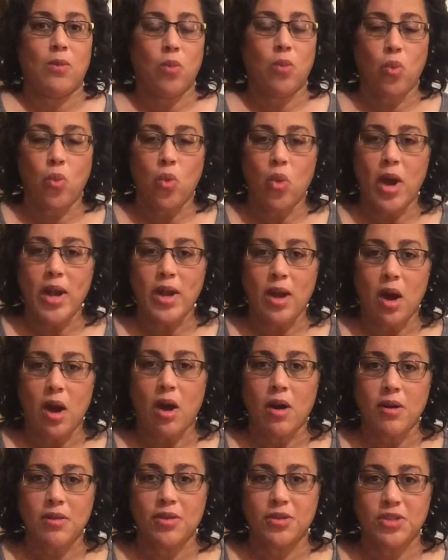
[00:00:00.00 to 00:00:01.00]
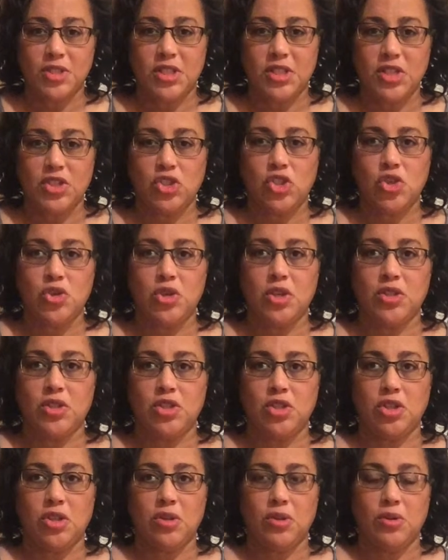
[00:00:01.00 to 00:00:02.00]
What are those things you can
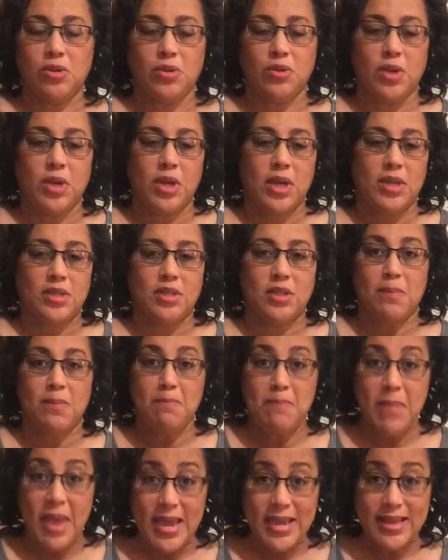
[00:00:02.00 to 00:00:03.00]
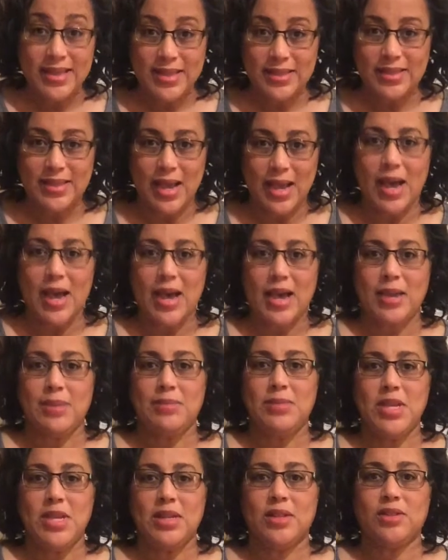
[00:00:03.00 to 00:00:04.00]
do to make the
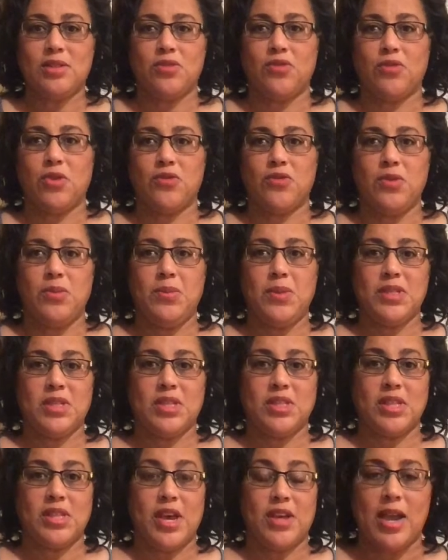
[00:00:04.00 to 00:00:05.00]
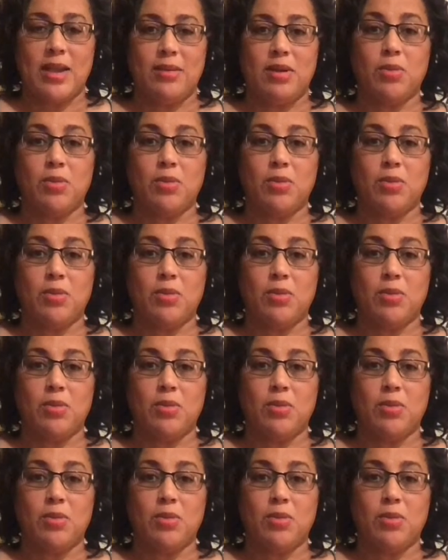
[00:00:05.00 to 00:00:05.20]
time needed for you to be successful?